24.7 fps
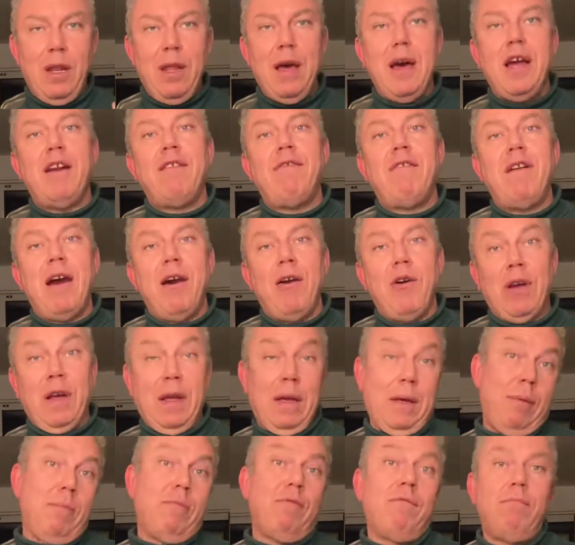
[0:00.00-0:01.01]
lot of our
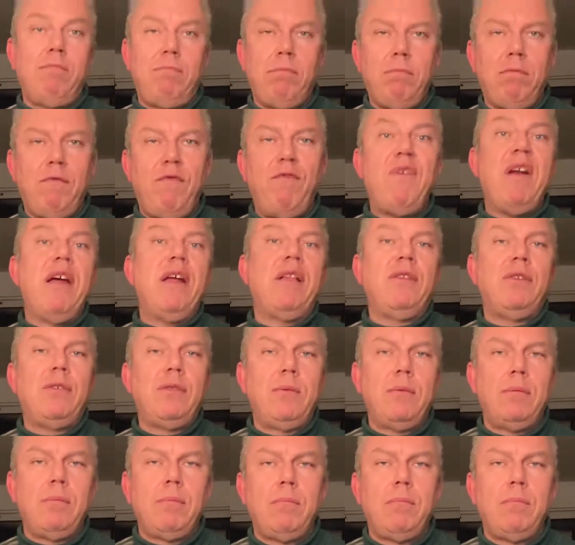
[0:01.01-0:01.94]
friends,